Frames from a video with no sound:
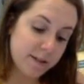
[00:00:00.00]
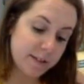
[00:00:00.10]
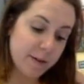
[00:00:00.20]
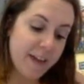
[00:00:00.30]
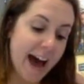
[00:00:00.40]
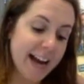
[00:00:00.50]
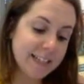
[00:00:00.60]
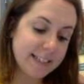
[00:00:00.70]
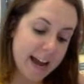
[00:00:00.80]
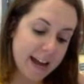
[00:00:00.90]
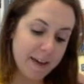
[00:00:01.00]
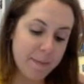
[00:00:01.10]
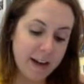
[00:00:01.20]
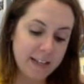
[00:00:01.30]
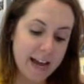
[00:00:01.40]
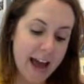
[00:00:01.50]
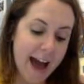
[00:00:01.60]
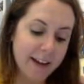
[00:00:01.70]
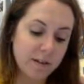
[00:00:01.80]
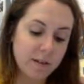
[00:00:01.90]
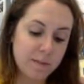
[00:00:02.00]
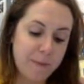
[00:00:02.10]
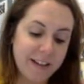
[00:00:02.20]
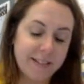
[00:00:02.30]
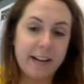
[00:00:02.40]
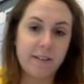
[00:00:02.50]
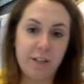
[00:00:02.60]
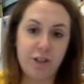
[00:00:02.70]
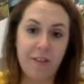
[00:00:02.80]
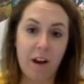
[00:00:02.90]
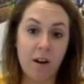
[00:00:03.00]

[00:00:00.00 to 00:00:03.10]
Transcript: So that is saying that my diagonals bisect each other.